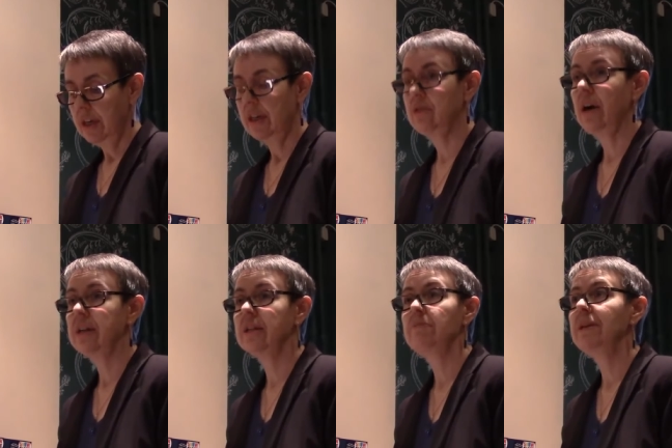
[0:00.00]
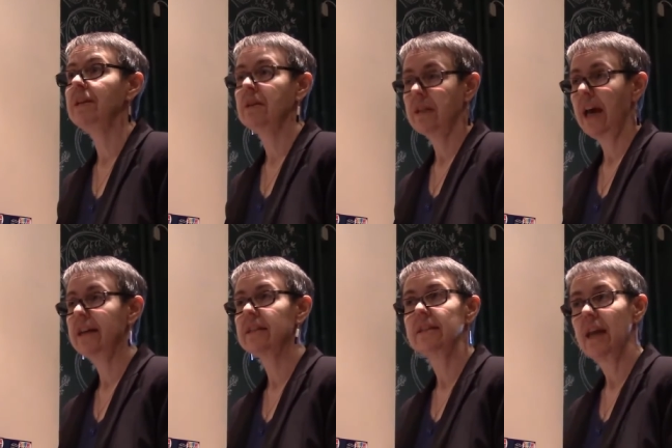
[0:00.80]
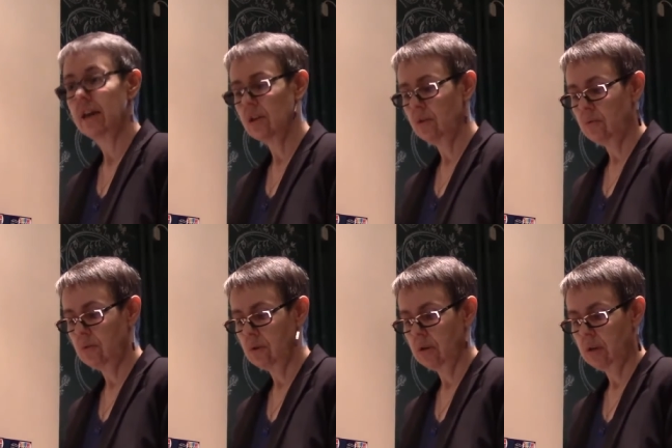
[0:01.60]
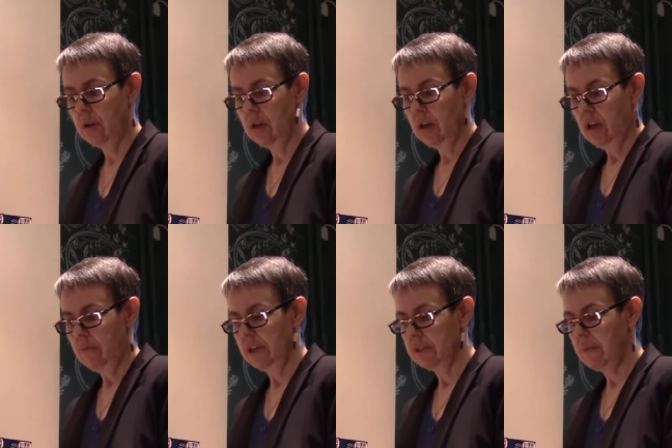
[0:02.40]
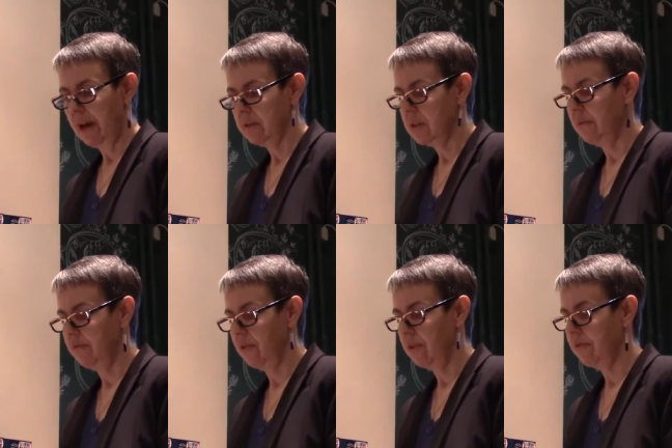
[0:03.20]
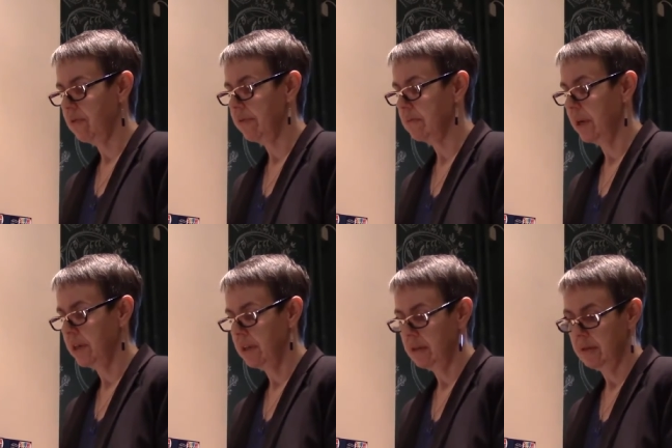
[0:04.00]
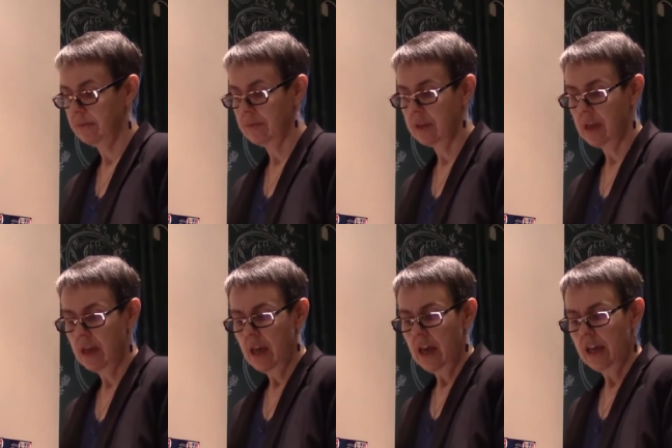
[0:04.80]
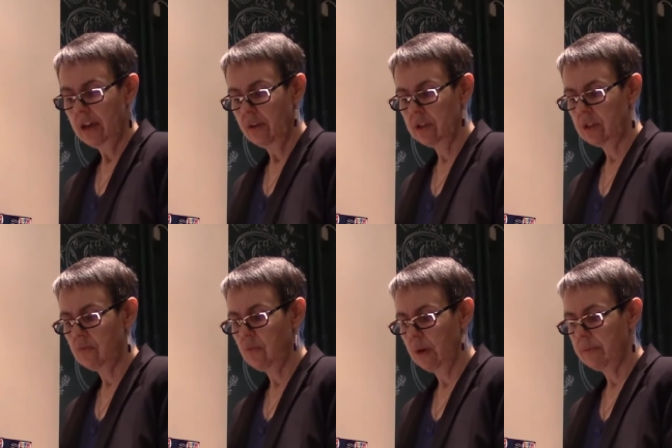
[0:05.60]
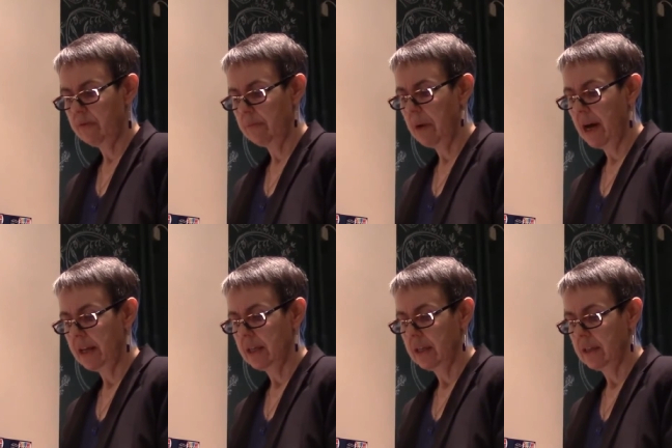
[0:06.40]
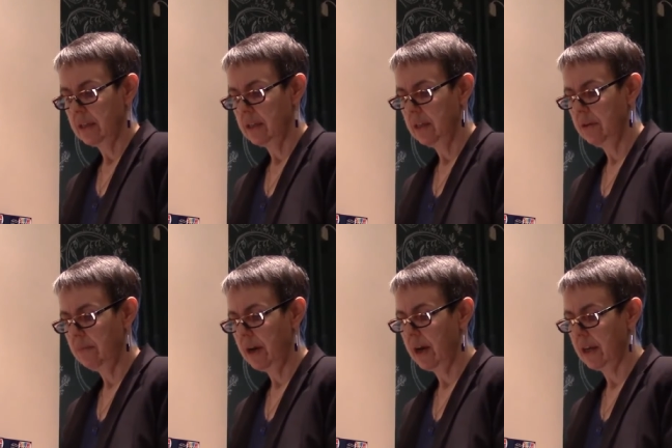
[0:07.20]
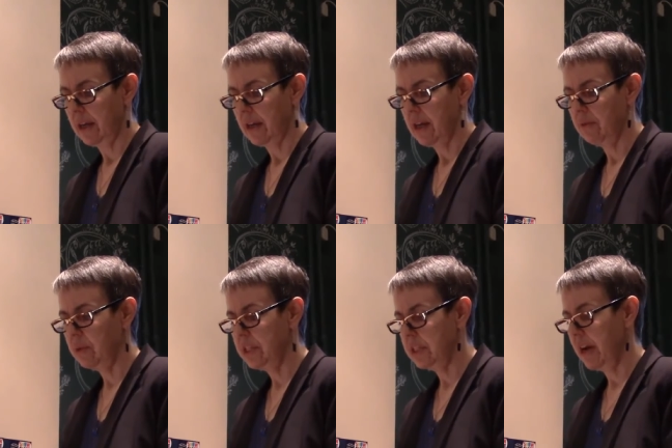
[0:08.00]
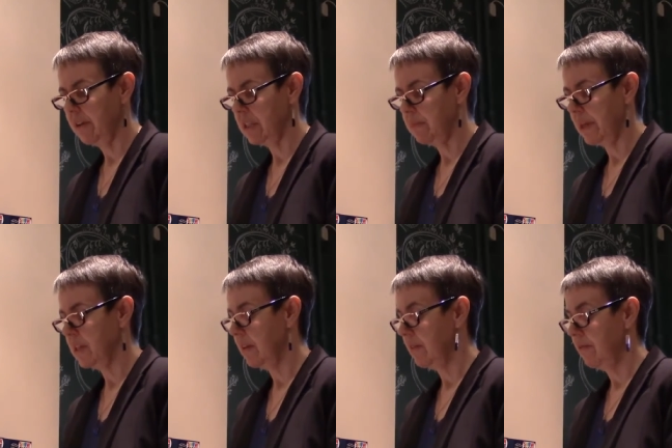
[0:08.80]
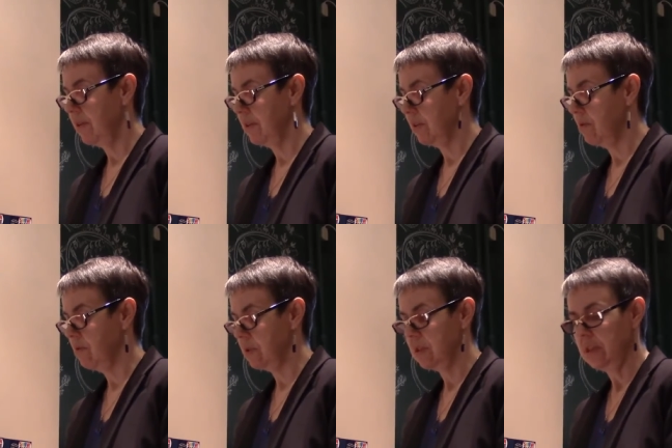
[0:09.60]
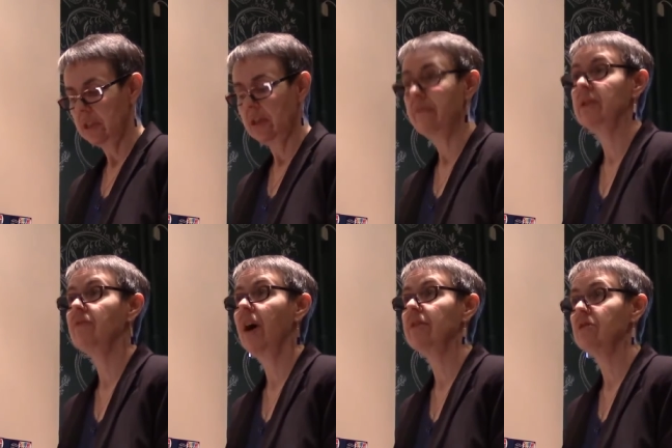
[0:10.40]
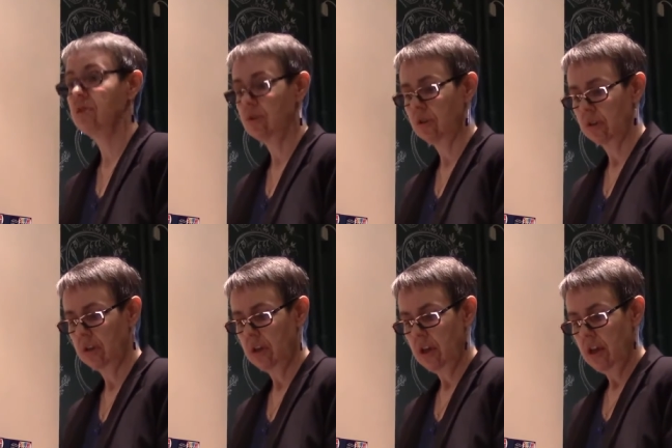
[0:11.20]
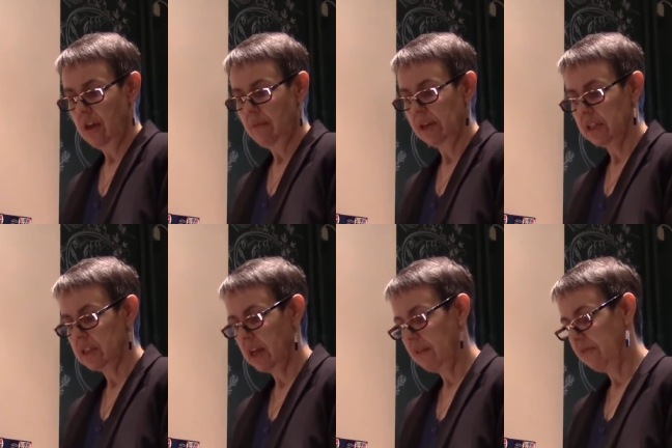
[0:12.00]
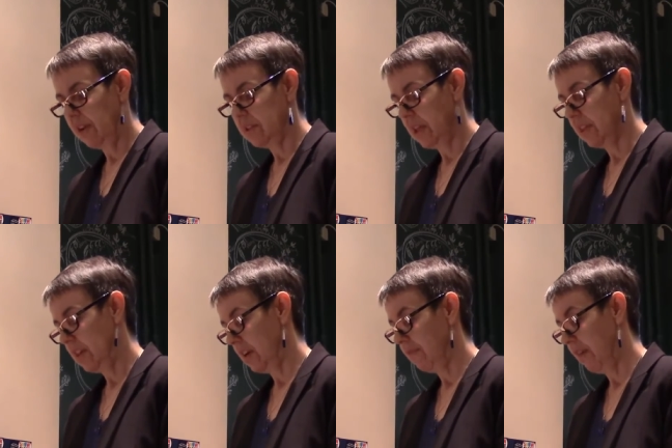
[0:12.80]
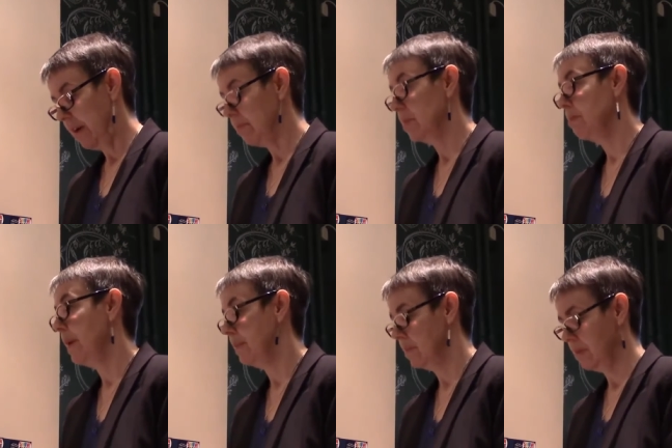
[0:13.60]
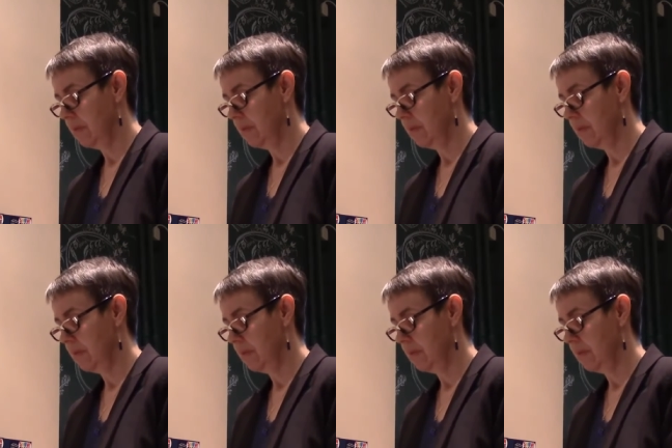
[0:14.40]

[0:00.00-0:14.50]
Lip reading: He tried to speak, to ask, "Is that you?" But his mouth seemed full of river mud. He noticed the warmth of a body nearby and reached out, expecting to feel the coarse linen of his father's shirt, but instead felt a thick, fibrous pelt.